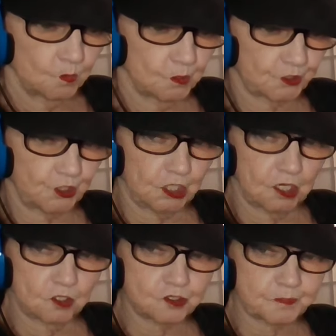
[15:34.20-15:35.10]
will
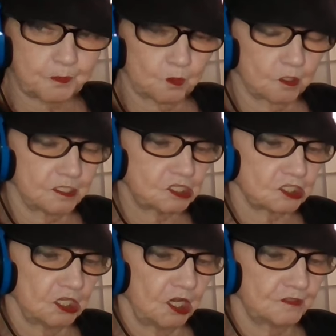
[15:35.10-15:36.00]
close
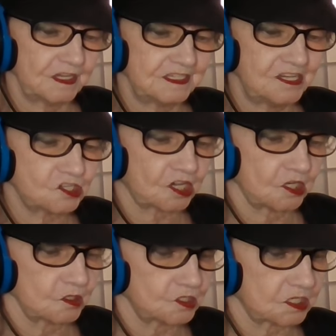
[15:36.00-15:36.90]
ports along the East
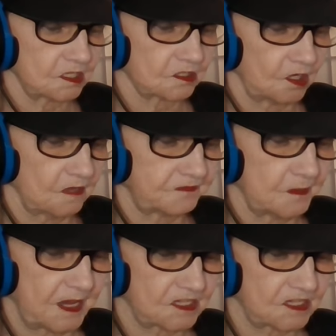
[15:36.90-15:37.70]
Coast and Gulf of